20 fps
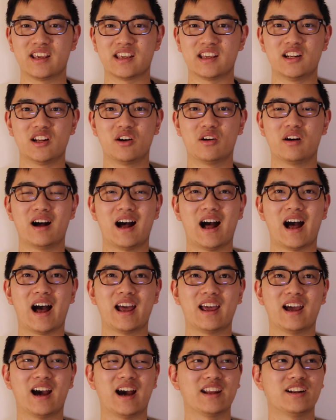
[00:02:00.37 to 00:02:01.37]
You know,
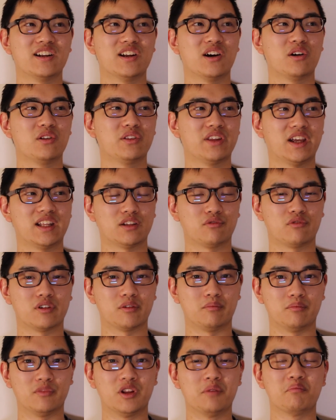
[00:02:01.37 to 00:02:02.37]
I, I know that there
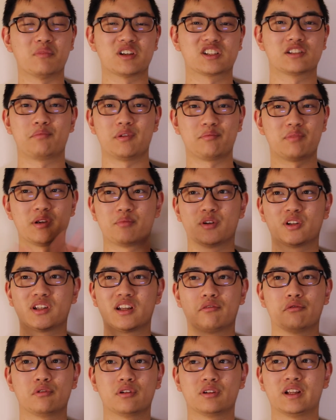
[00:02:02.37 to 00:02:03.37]
were there must have been people
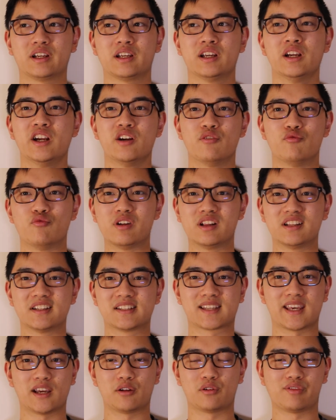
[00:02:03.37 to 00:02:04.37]
that were like really
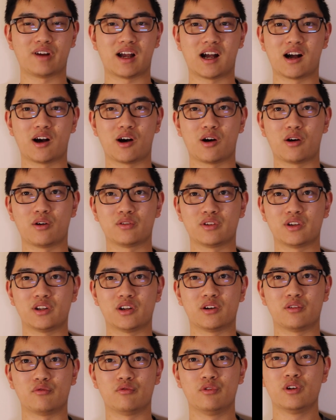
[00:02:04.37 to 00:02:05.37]
scared of how, you
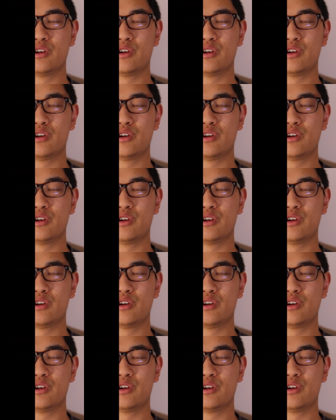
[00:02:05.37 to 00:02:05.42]
know,